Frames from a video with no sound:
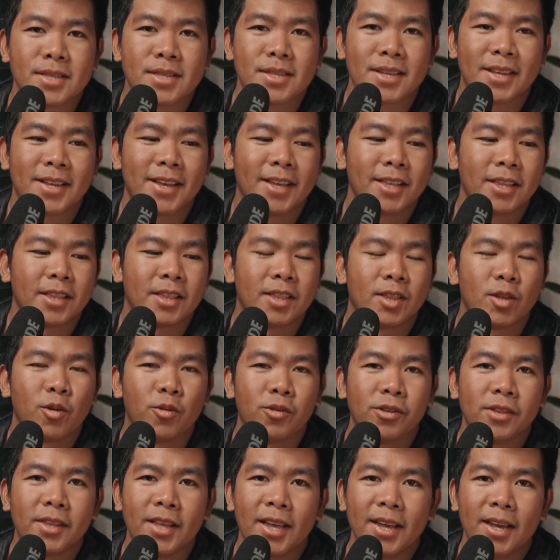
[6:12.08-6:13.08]
that I
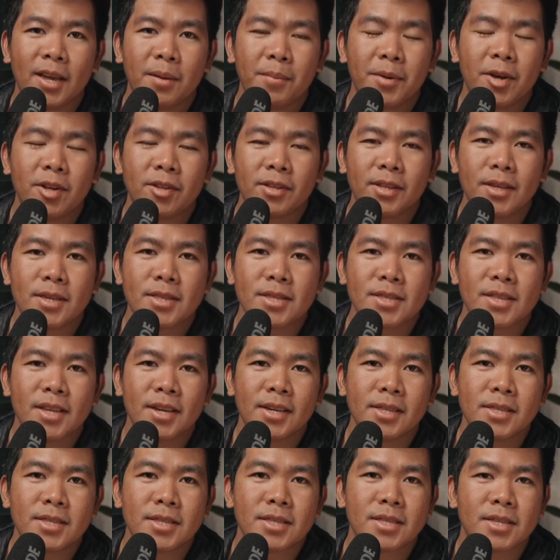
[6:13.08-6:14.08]
don't like about this
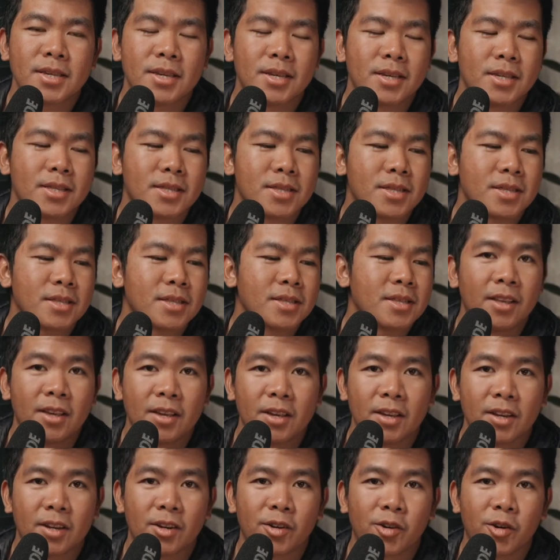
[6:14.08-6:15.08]
lens is
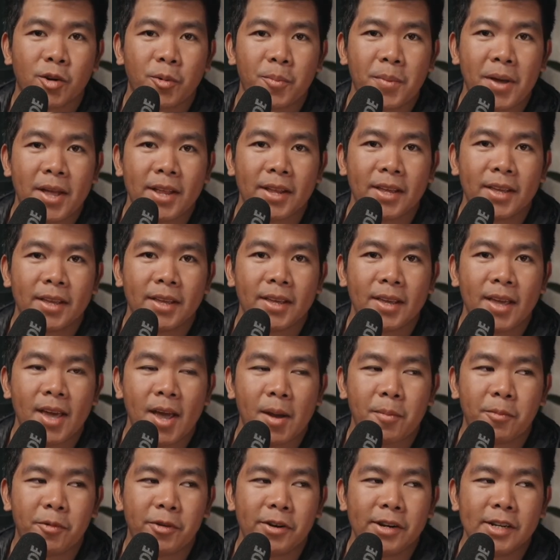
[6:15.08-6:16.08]
the chromatic
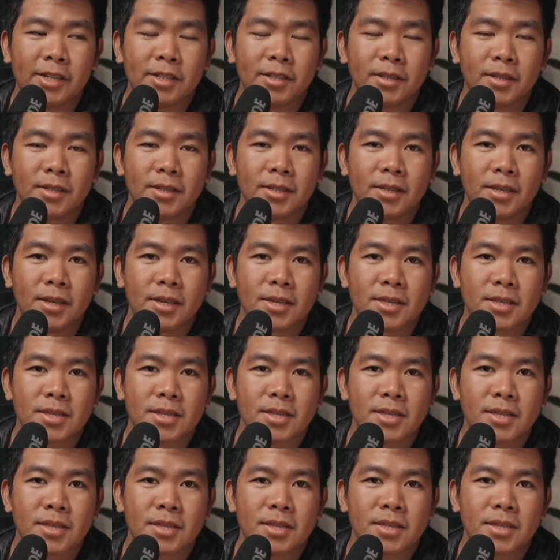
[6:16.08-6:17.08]
aberration
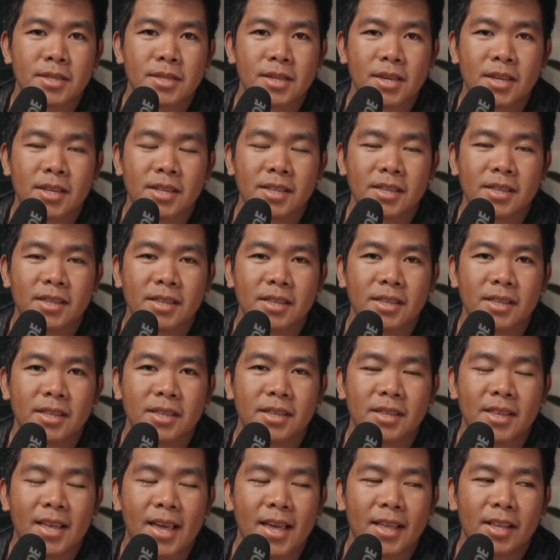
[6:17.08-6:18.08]
isn't
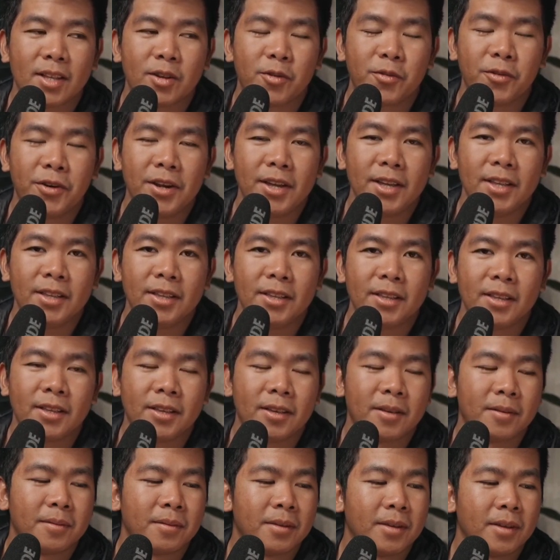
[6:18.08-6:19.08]
that great.
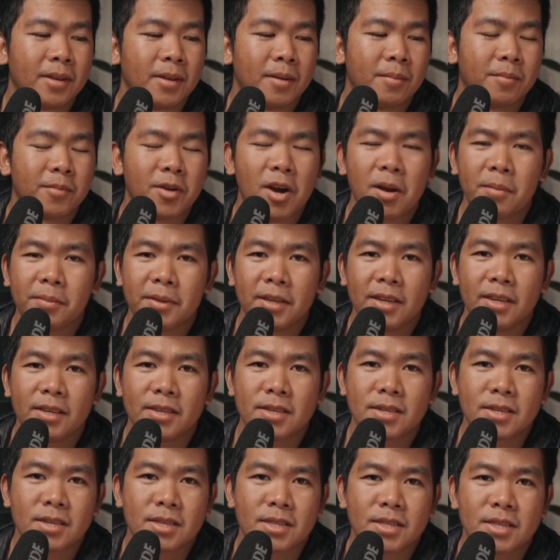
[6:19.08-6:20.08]
Probably
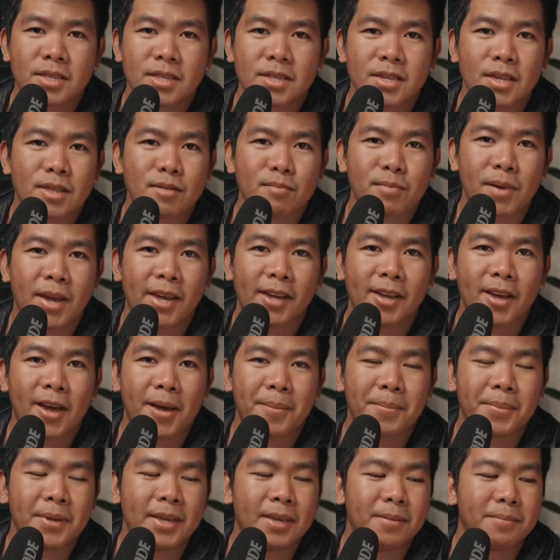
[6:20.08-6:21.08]
just my
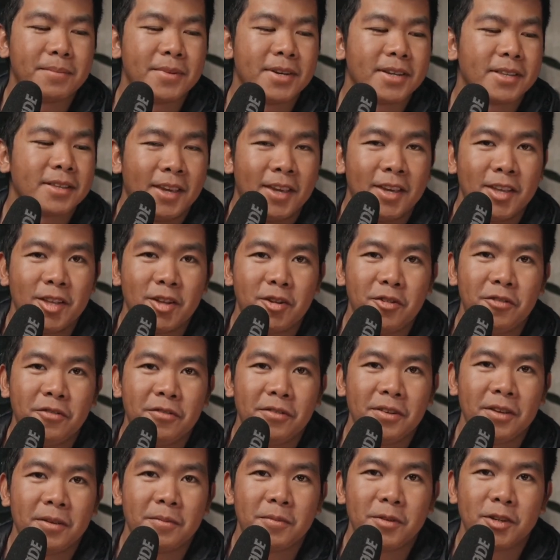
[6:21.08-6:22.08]
copy, but
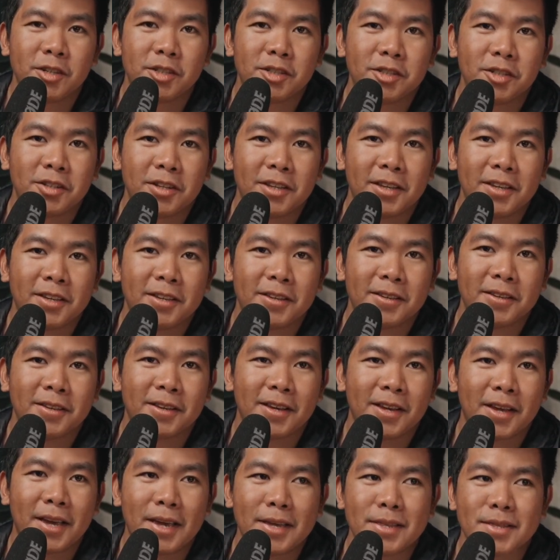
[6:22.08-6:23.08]
if you're shooting
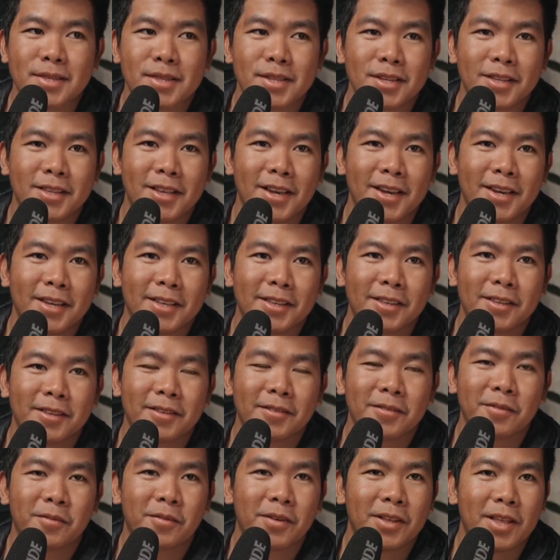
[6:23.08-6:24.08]
against the light,
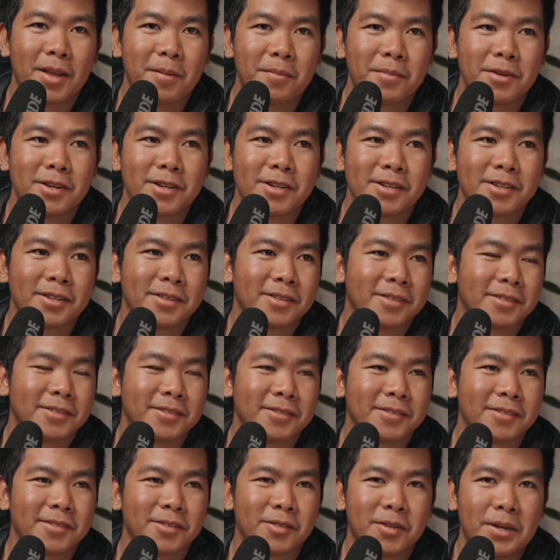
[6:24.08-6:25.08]
whatever,
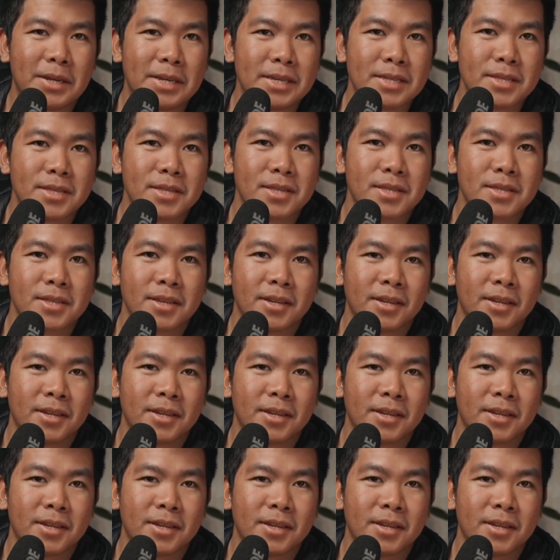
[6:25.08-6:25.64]
trees,